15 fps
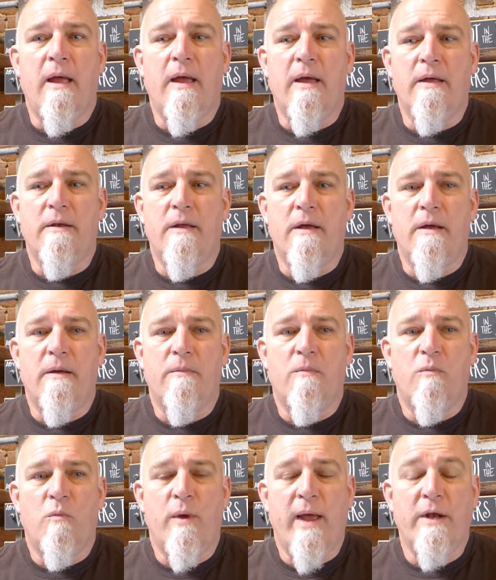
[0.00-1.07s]

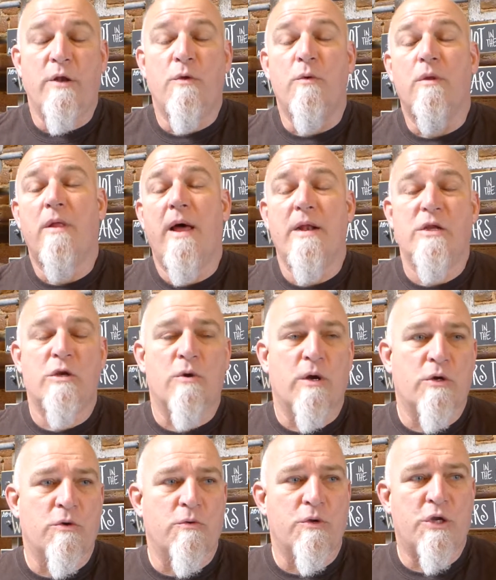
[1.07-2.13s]
and we had to do a lot of
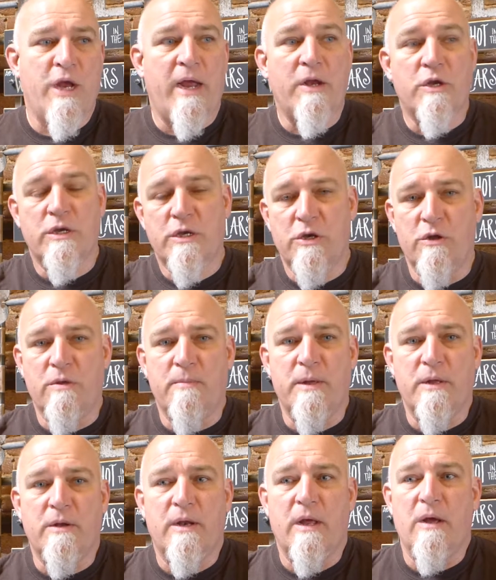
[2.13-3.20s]
structural changes to the
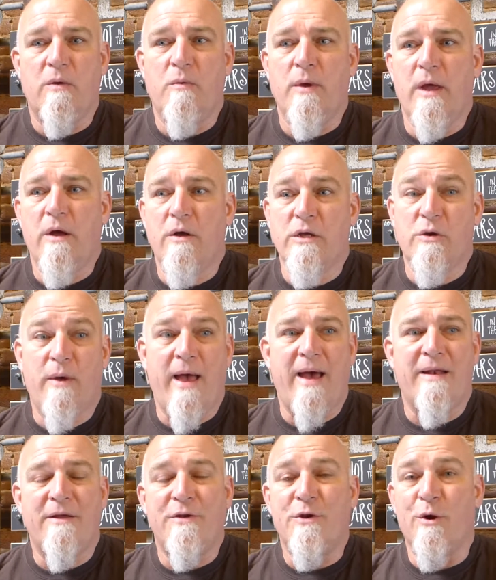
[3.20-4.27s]
building. We also
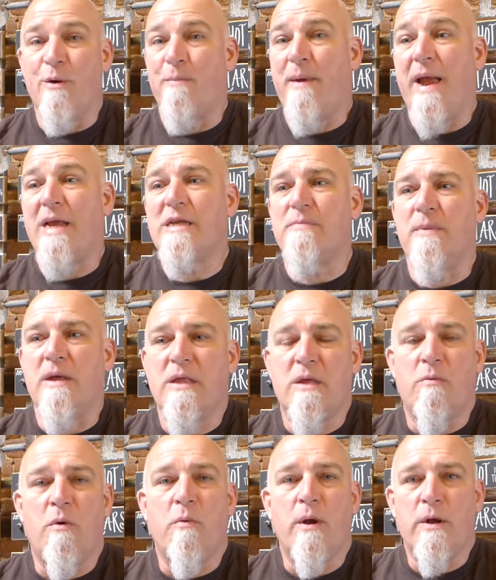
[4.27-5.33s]
had a dirt basement
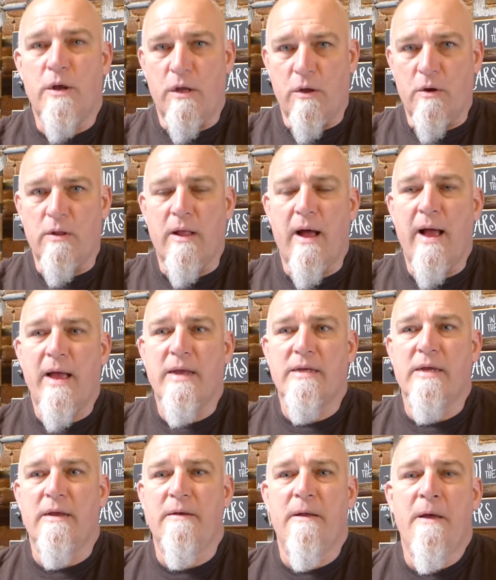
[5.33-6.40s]
that we wanted to
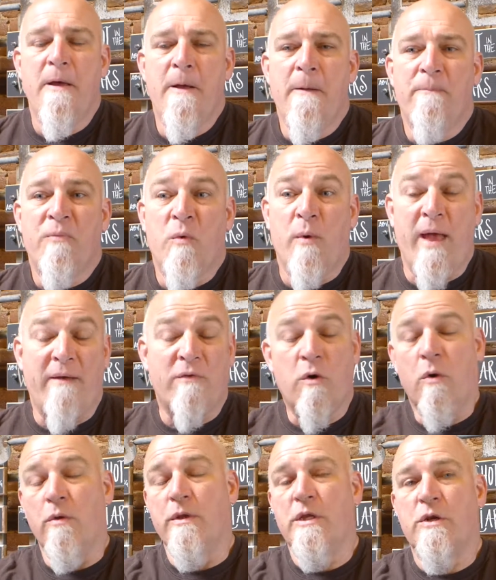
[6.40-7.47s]
utilize, and we have
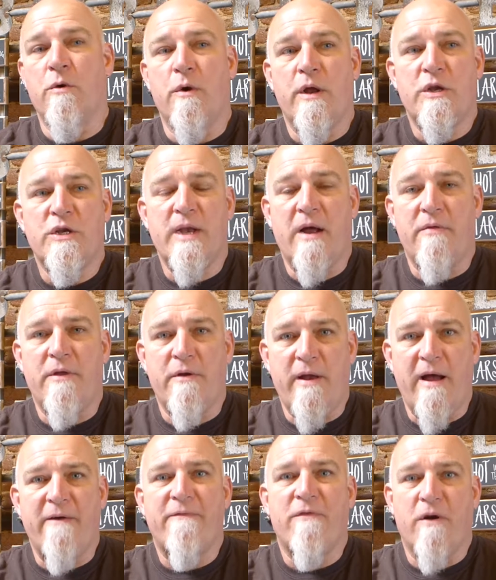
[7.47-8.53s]
cold storage down there
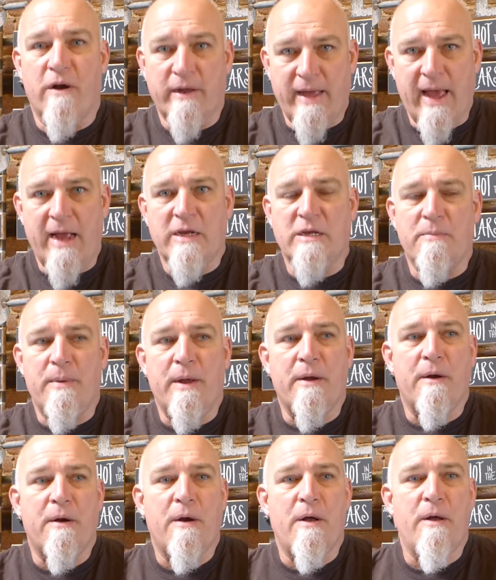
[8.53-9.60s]
now for our kegs of
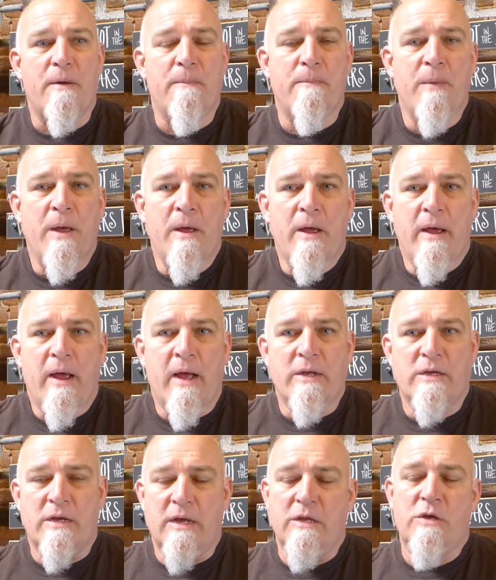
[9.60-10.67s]
beer.
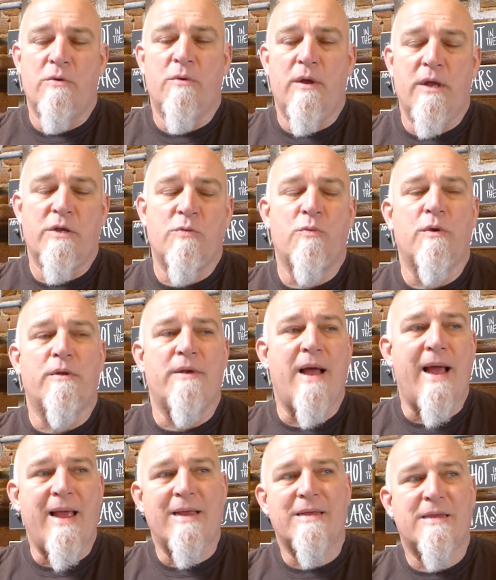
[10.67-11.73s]
It's real
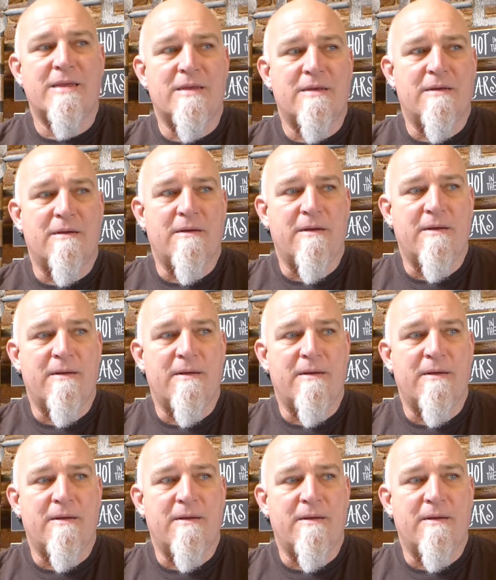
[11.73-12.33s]
nice